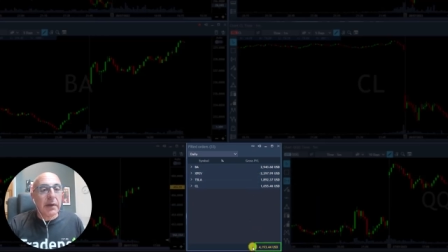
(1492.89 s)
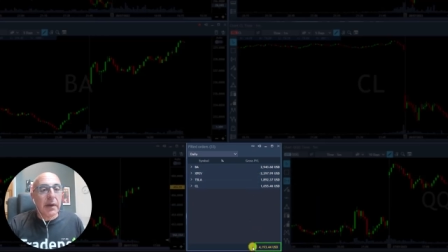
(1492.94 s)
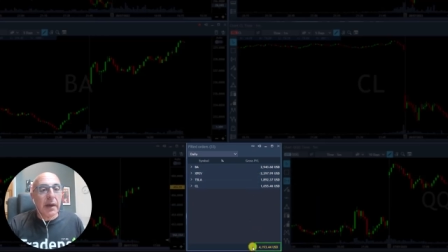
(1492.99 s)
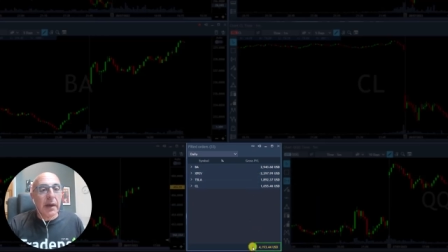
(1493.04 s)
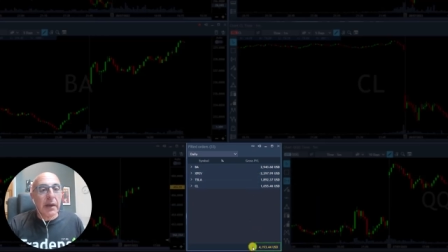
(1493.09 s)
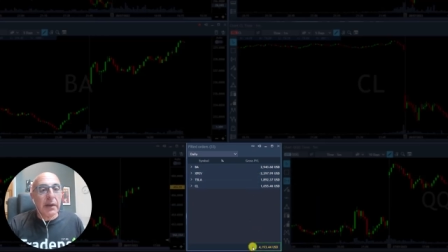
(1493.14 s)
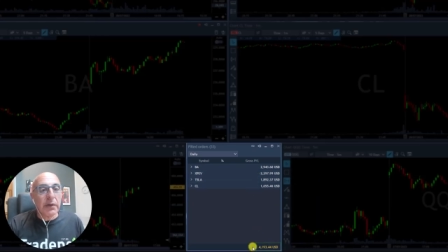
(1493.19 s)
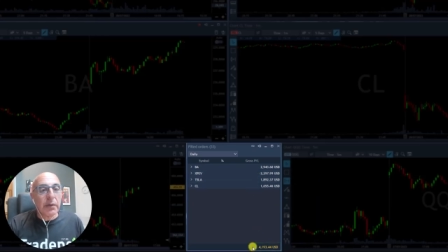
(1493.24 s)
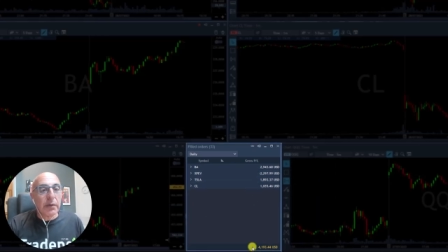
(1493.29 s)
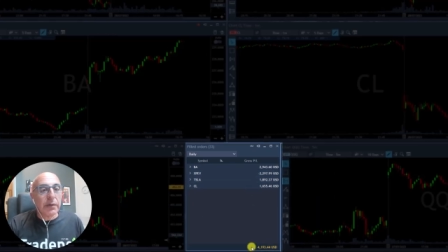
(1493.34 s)

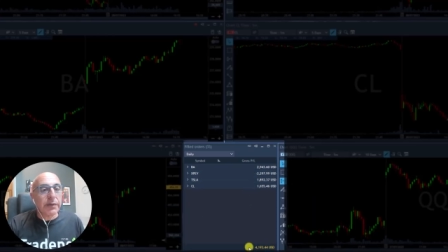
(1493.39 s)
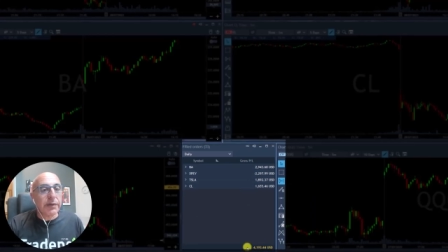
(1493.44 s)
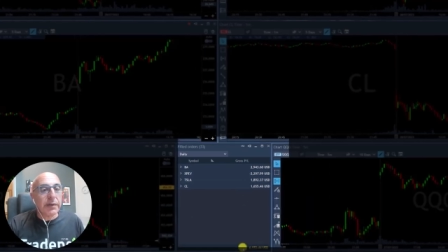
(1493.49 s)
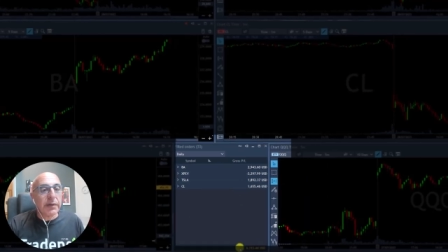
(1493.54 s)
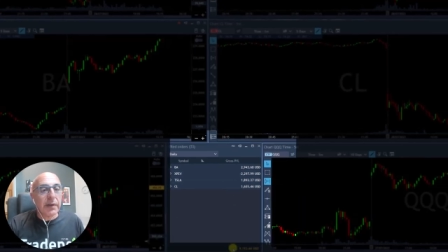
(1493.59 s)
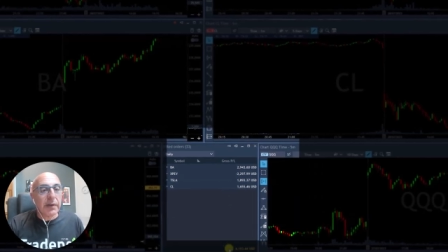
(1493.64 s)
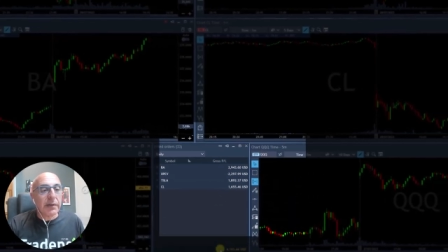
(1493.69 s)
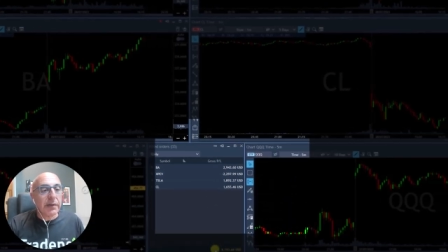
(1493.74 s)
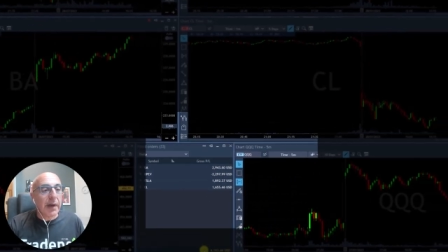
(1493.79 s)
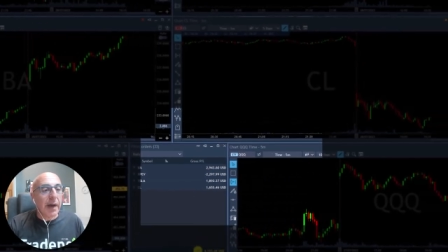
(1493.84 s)
and you can see
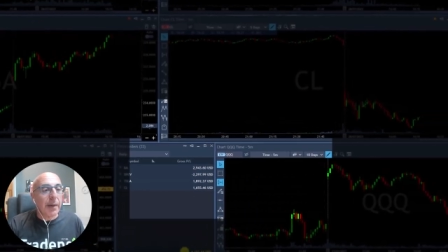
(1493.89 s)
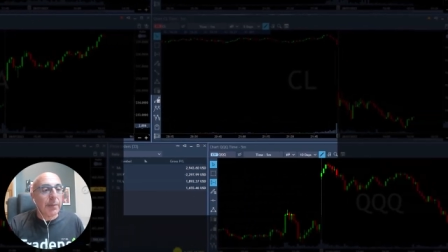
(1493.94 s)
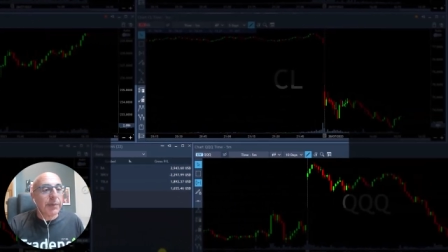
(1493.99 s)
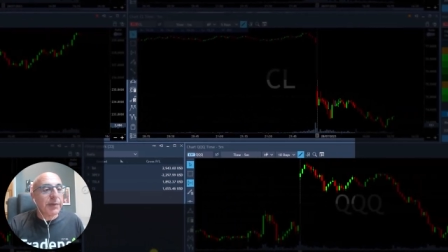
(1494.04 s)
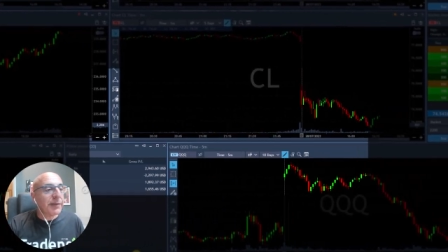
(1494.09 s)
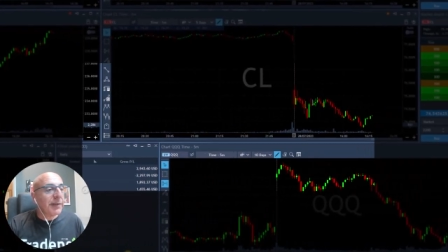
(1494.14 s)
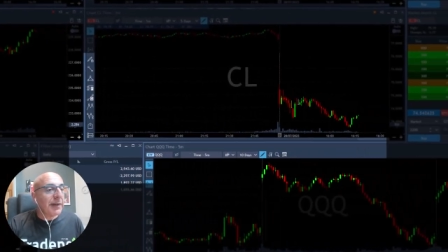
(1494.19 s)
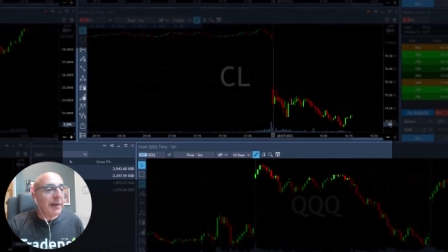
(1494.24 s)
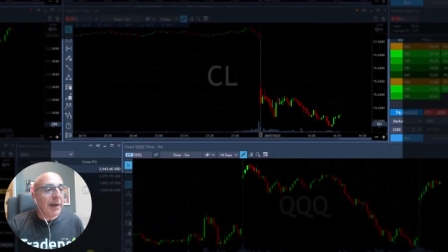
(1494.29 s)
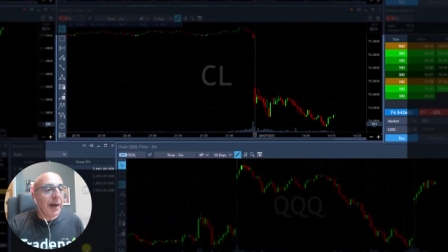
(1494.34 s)
that I'm
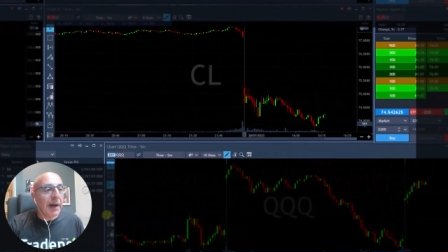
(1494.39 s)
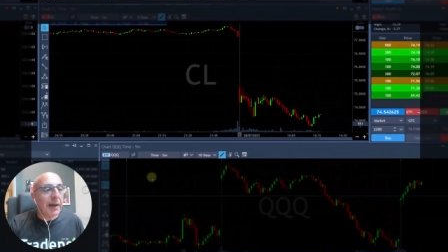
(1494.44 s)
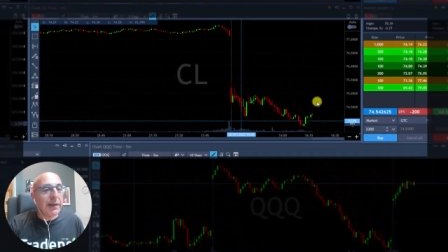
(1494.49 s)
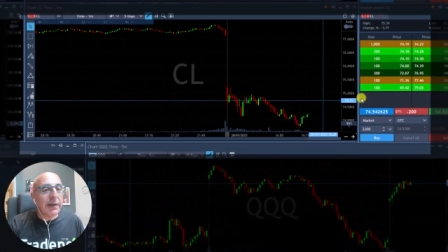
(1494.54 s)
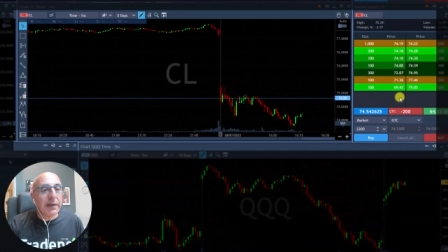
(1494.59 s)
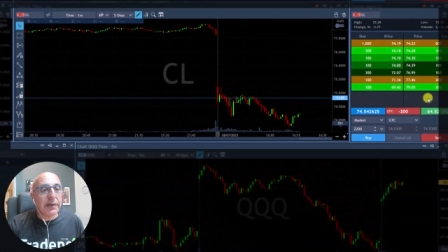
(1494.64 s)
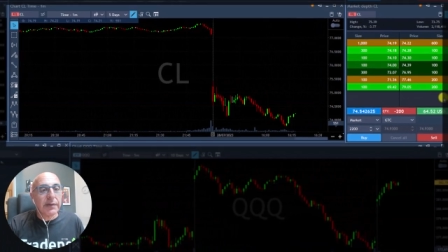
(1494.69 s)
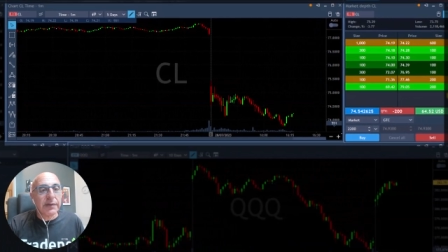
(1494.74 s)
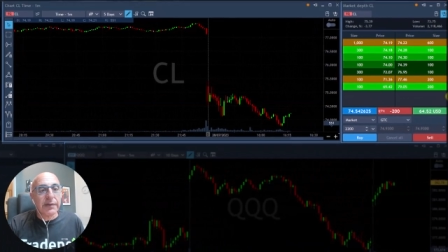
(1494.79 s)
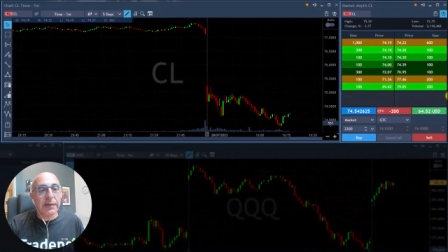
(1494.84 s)
still
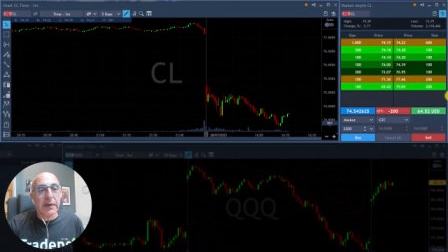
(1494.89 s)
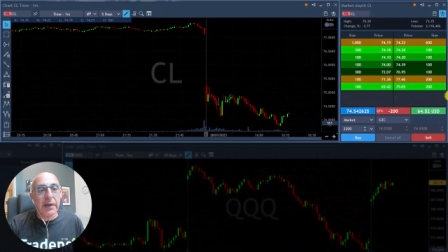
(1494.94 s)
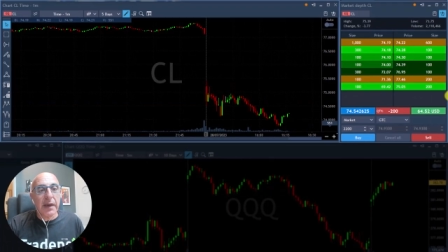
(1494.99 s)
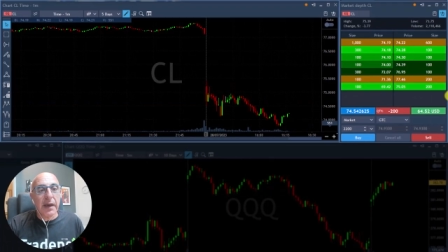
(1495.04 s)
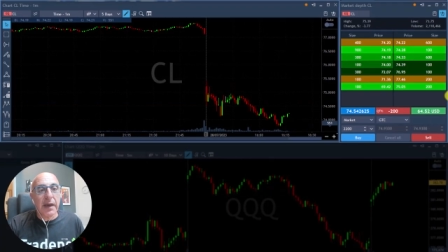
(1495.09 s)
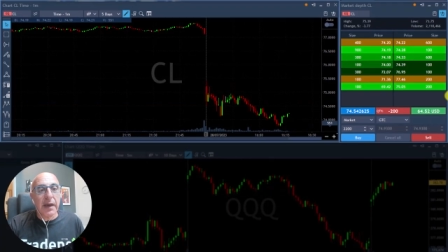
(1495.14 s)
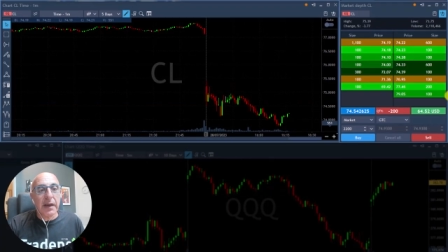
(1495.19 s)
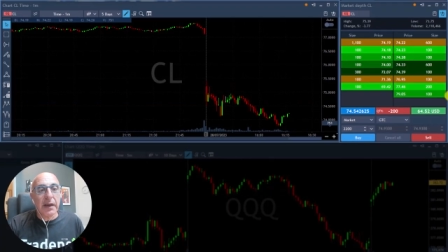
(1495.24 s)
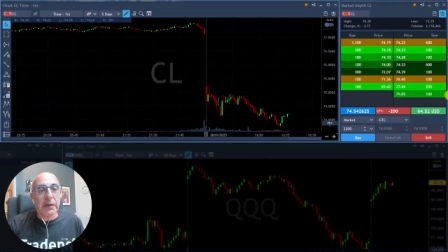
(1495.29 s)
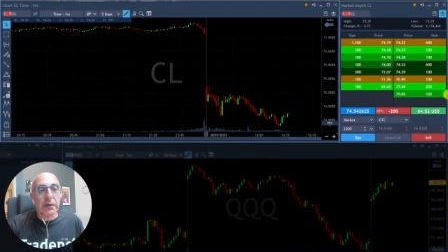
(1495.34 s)
riding
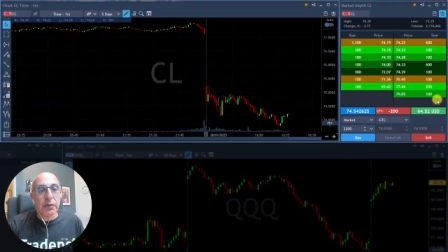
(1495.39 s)
CL